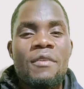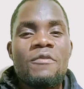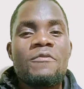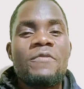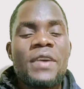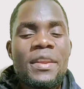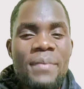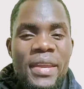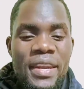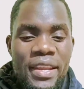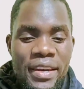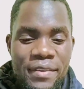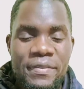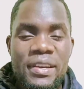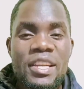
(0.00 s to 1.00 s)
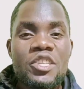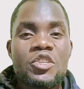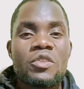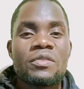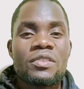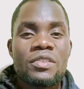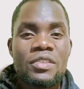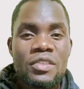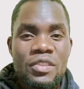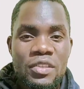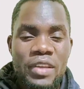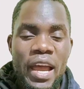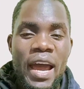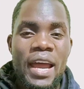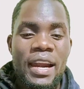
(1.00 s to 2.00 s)
very many
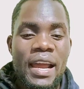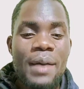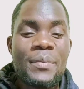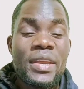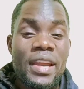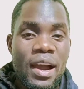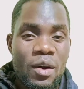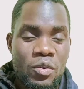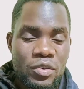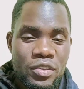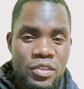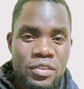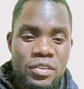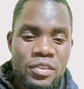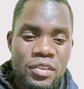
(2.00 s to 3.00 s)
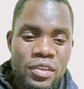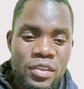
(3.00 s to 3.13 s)
revelations are coming out.